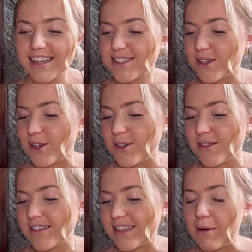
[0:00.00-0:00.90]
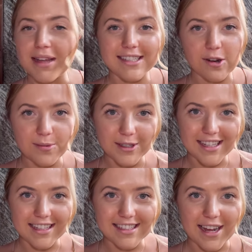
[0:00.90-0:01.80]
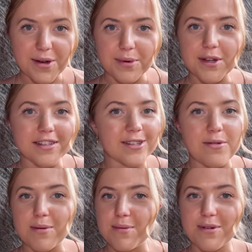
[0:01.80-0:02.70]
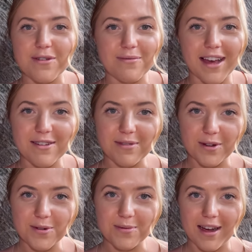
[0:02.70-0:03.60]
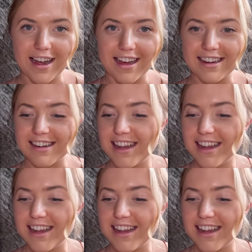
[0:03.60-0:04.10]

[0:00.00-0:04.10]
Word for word: So that makes a lot more sense now because so many people we've met have been called Wayan.